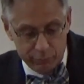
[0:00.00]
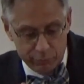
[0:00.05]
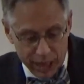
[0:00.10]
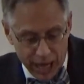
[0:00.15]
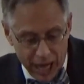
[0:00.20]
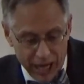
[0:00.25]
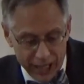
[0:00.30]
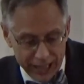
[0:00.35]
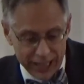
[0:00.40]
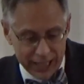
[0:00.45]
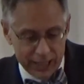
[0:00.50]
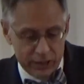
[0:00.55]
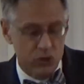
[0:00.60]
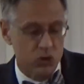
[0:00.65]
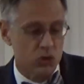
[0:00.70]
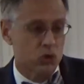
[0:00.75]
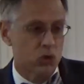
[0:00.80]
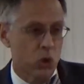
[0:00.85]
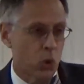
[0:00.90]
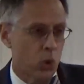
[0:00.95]
Body and
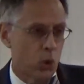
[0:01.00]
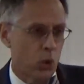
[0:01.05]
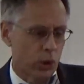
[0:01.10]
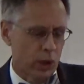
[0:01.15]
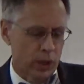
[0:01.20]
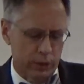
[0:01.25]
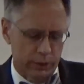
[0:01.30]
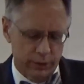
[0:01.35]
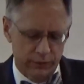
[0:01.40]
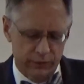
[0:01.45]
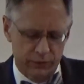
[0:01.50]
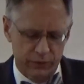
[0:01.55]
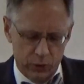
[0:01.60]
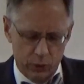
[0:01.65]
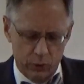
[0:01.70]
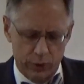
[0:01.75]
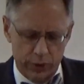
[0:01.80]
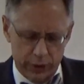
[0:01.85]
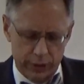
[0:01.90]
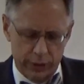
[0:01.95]
soul are in
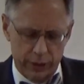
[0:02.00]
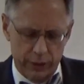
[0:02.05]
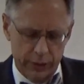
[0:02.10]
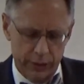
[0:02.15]
view here.